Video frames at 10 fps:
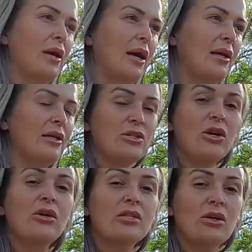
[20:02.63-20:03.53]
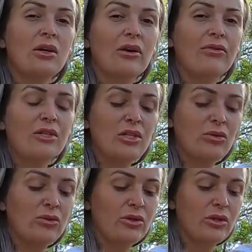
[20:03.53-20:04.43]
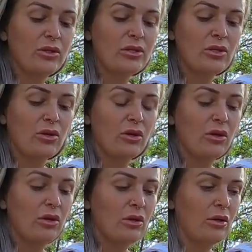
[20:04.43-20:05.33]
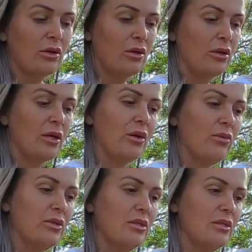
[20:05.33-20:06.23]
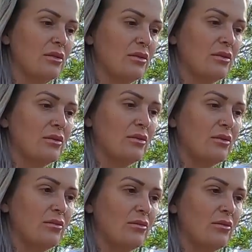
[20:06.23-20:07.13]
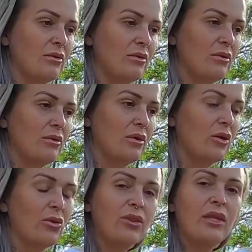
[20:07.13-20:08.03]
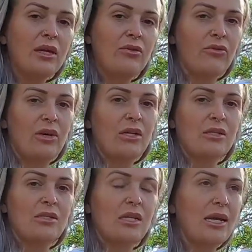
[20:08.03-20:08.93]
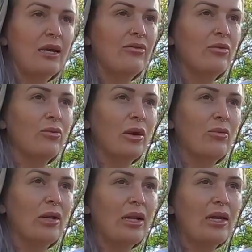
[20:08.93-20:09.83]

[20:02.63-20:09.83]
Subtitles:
And in turn, so have the children. So it was a good thing for us to leave, and we